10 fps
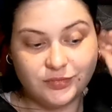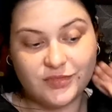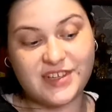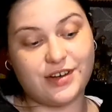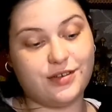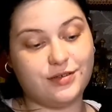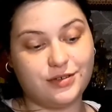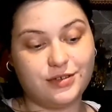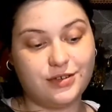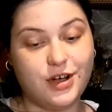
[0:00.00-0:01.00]
So
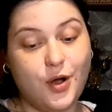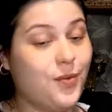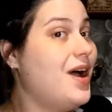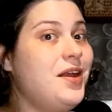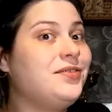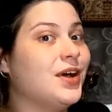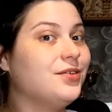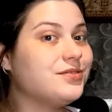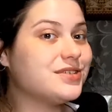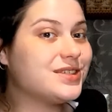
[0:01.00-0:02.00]
one of
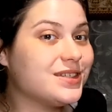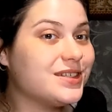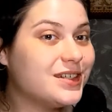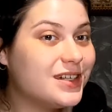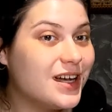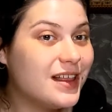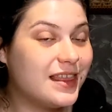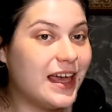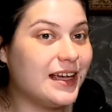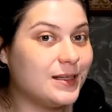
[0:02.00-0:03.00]
those
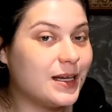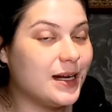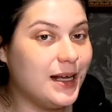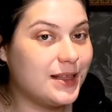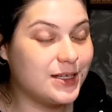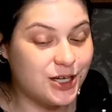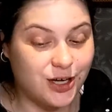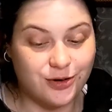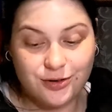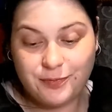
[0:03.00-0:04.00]
things I need to
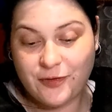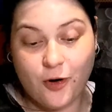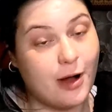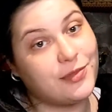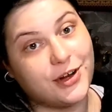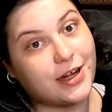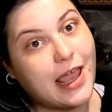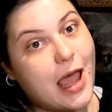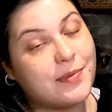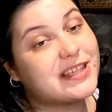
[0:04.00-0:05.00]
do before I'm 30
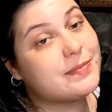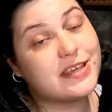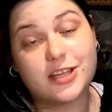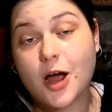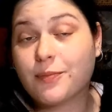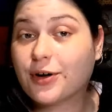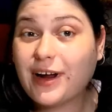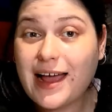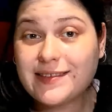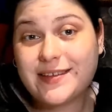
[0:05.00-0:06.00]
happens to be stop
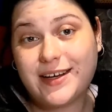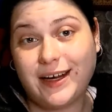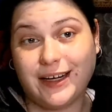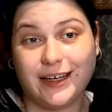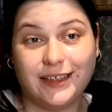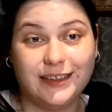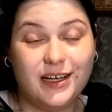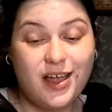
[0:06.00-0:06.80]
procrastinating.